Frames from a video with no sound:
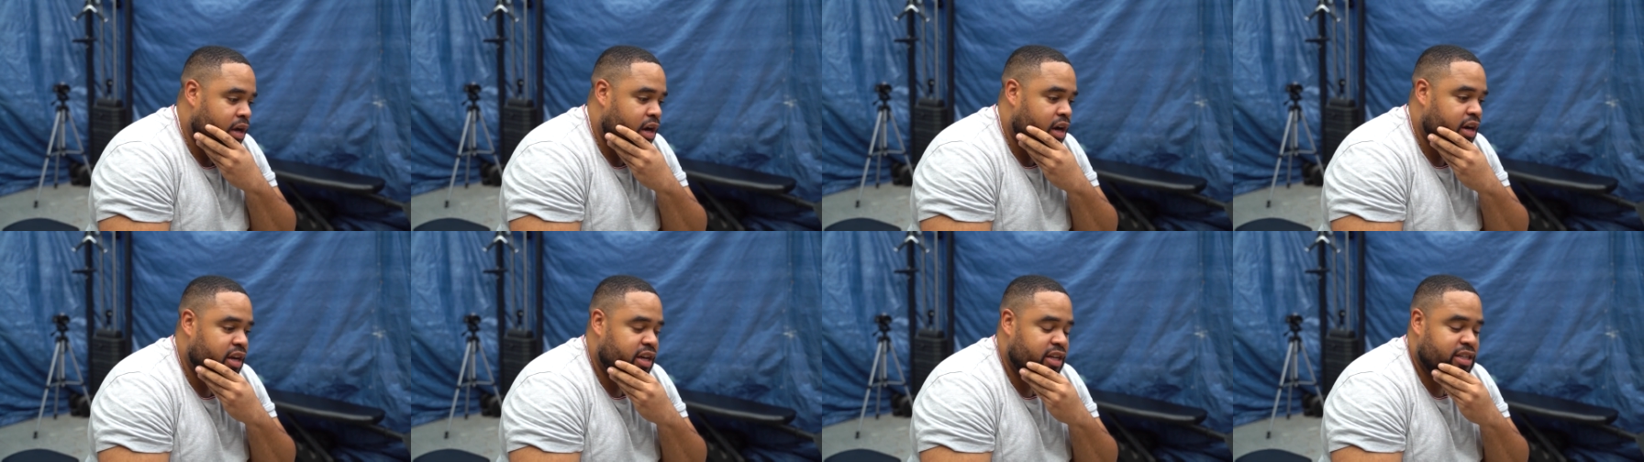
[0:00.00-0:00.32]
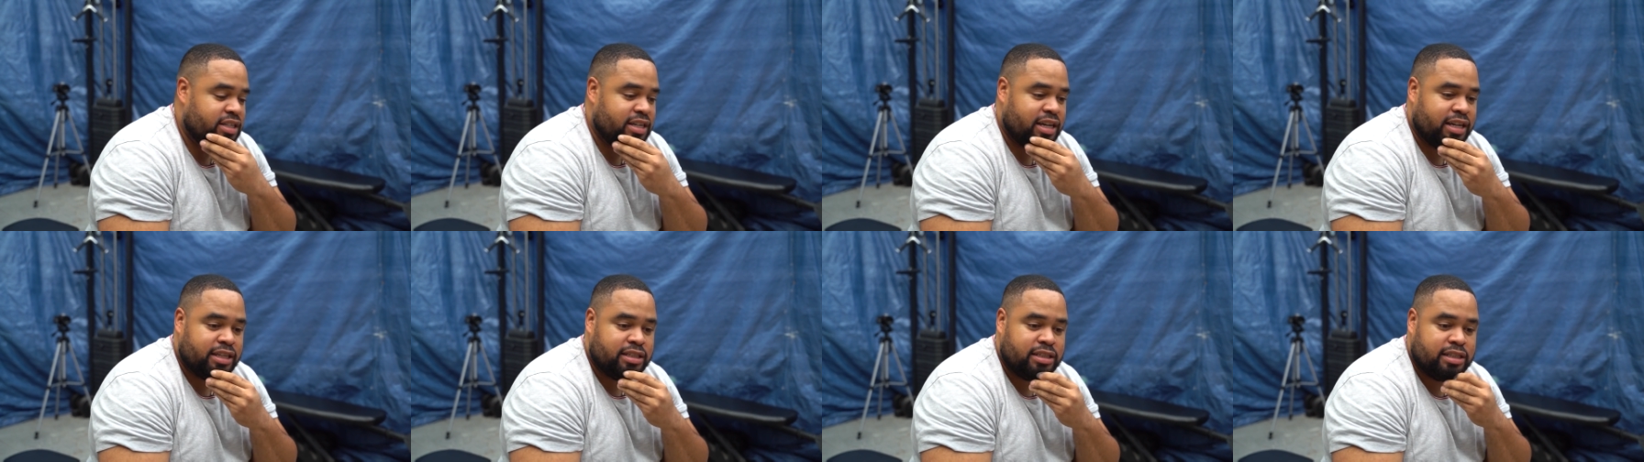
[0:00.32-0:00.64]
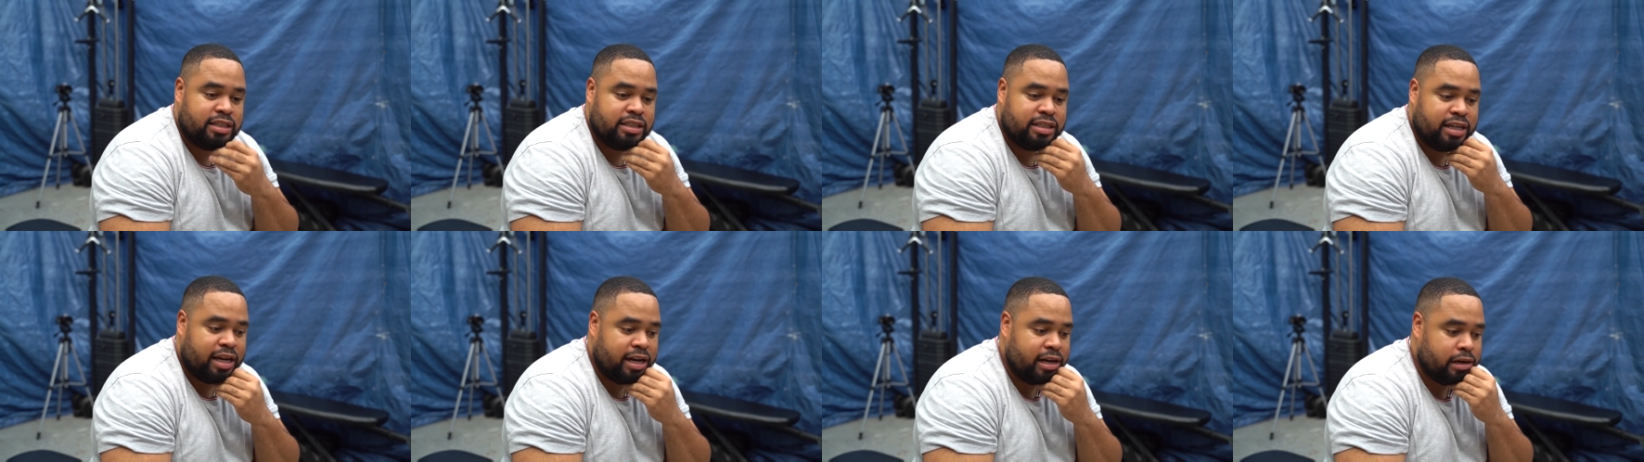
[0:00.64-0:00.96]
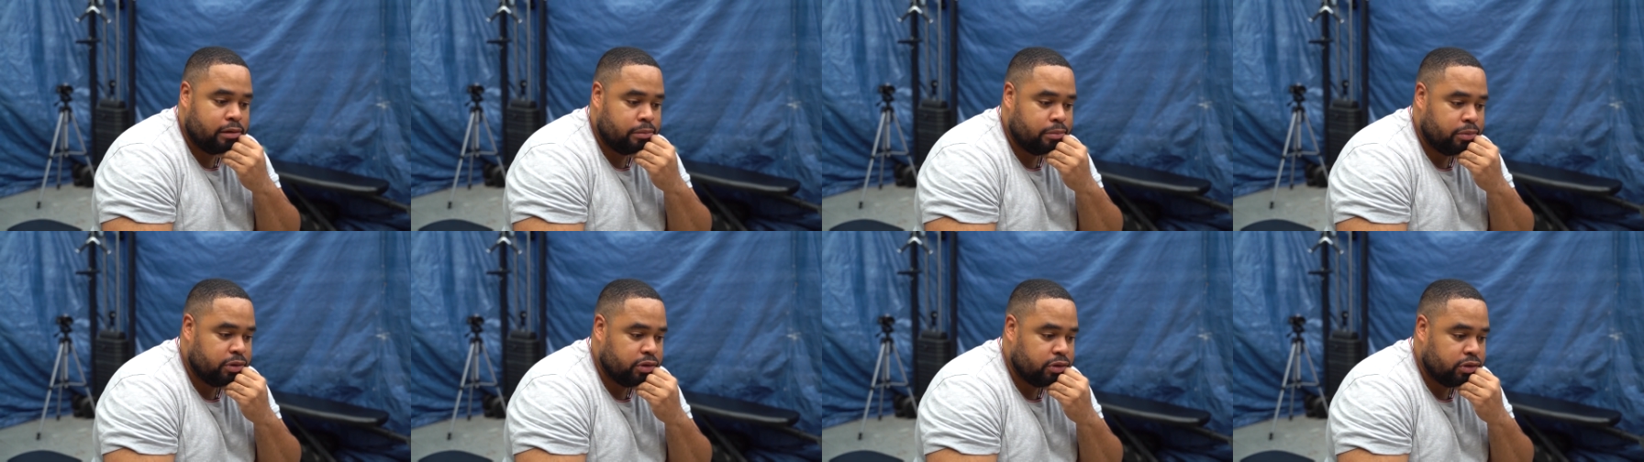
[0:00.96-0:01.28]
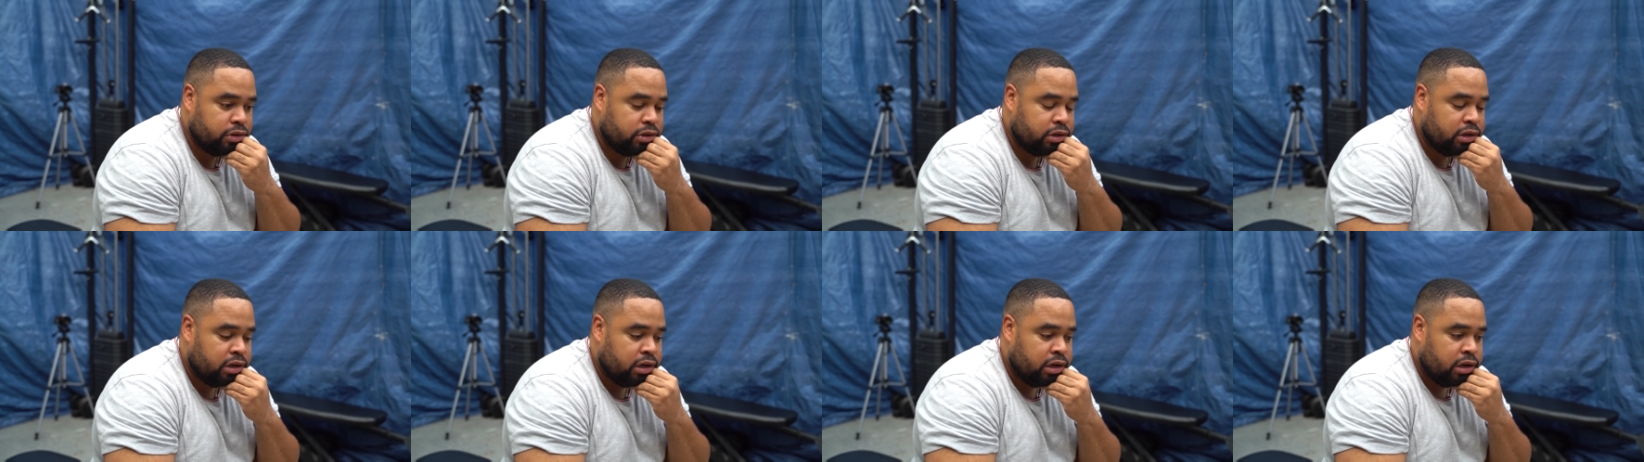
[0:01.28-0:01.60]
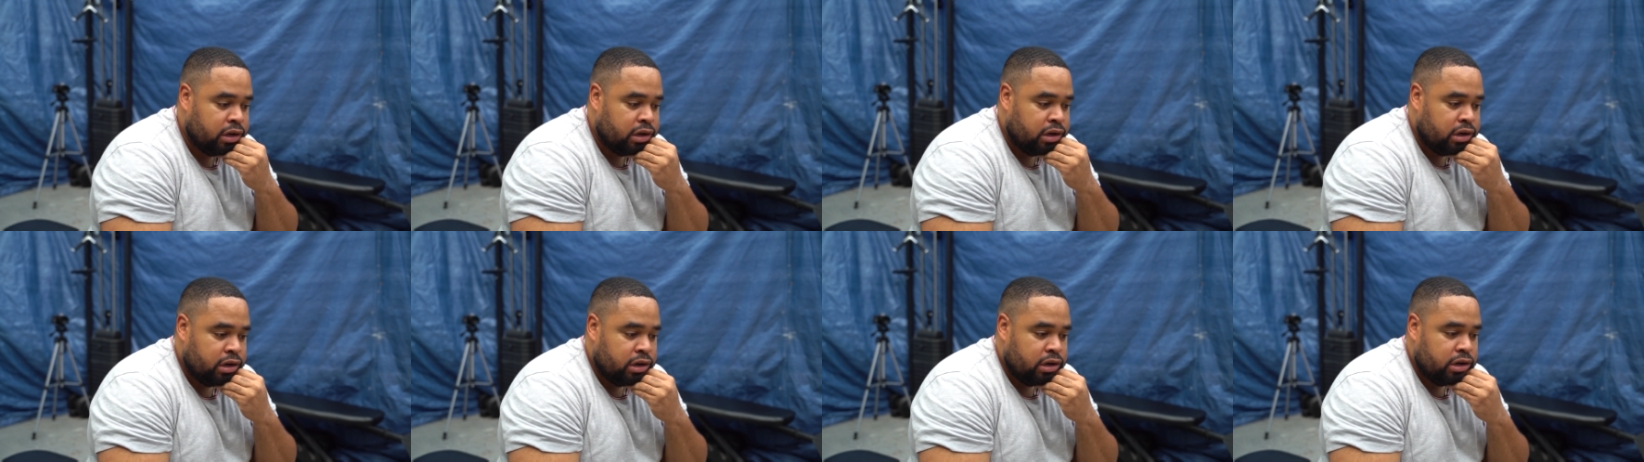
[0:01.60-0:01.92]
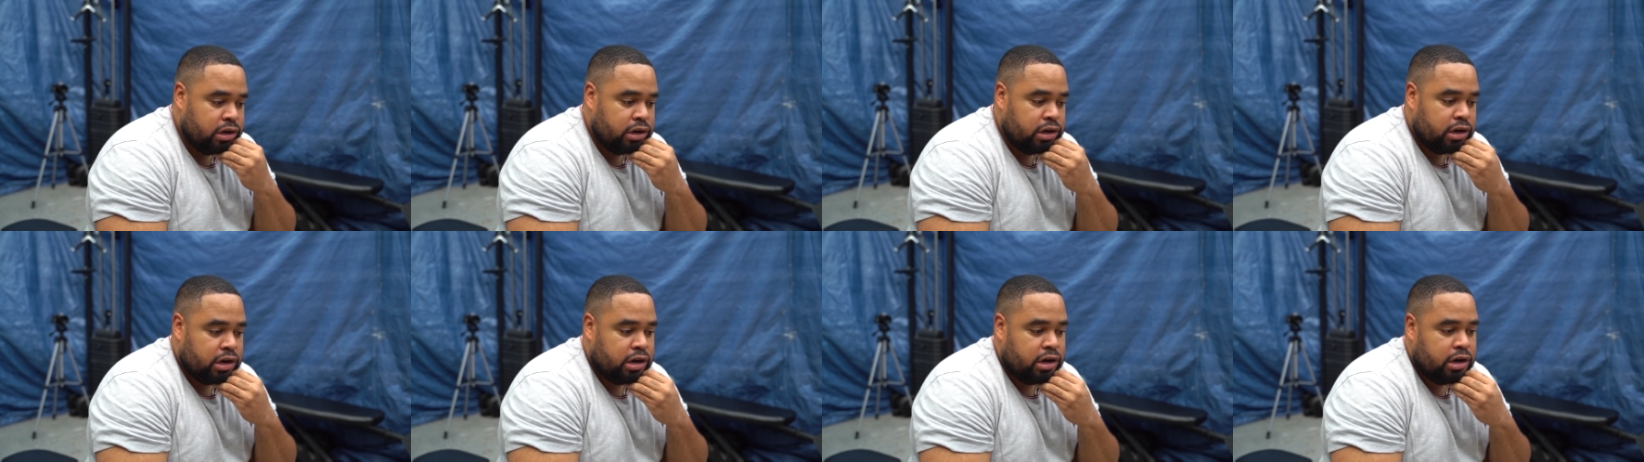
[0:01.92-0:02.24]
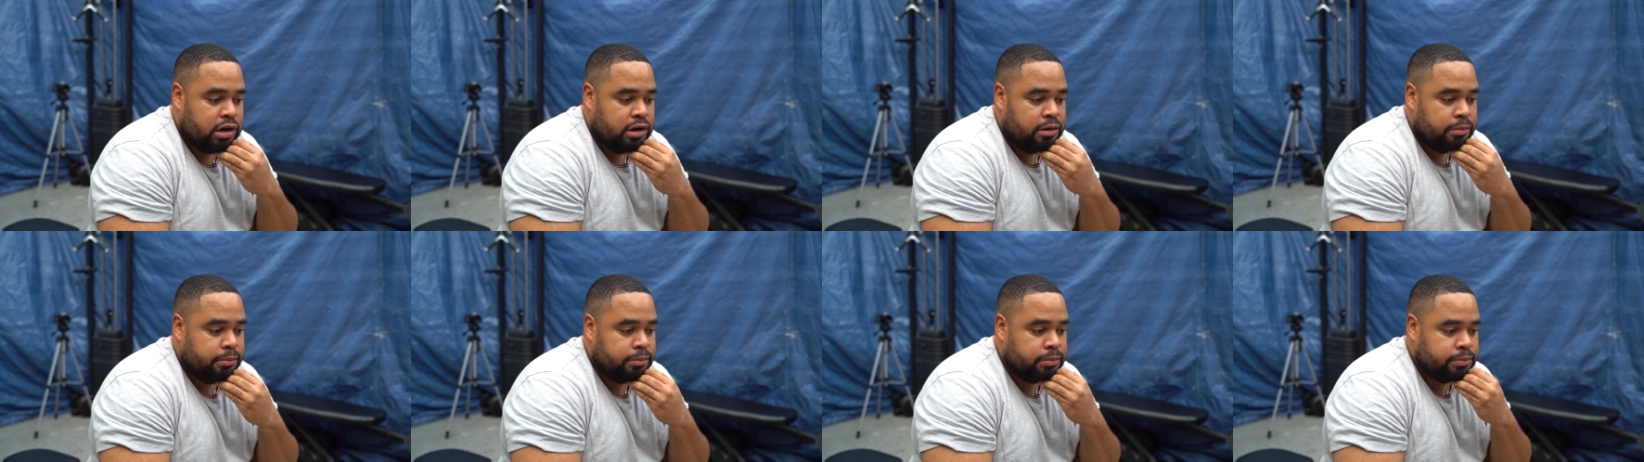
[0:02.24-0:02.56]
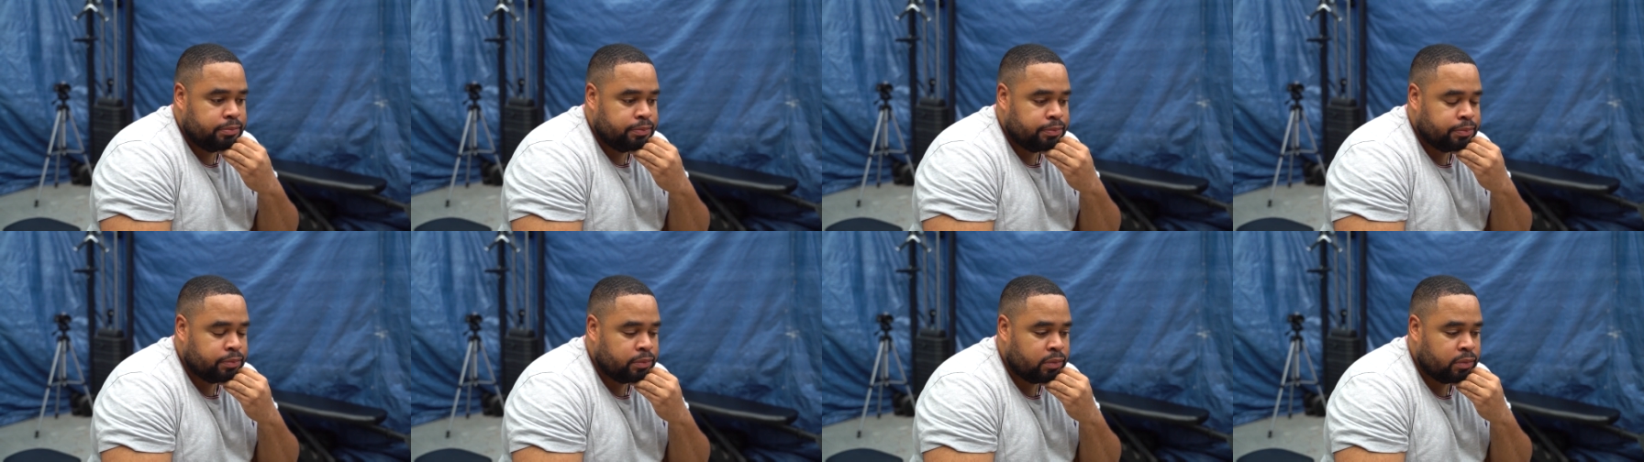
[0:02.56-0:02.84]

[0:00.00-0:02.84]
architects, design and build dot com.